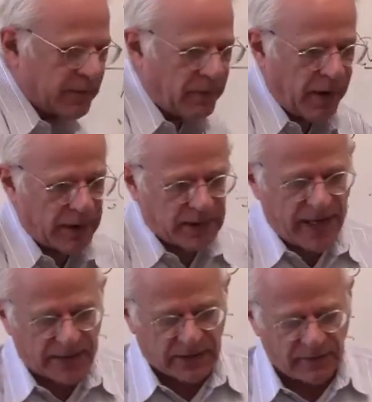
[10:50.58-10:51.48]
that Marx
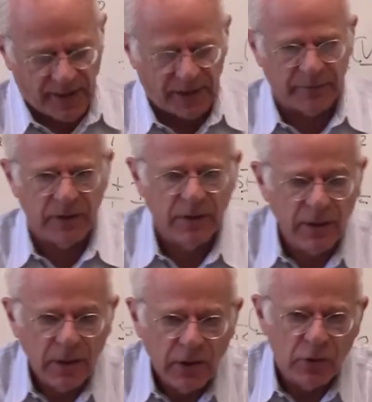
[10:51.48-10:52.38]
has developed
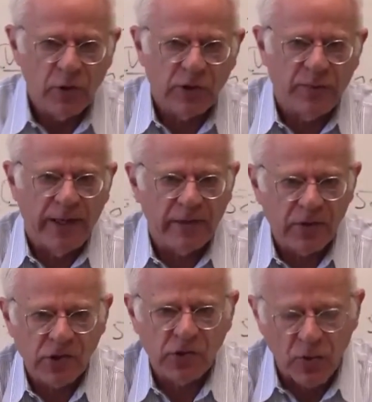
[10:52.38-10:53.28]
to explain
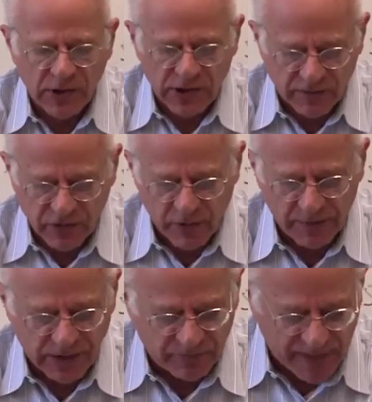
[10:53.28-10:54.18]
the source of
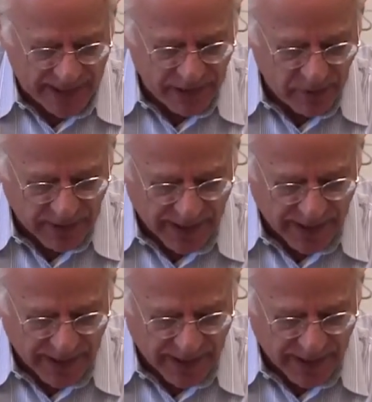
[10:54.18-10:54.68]
surplus value,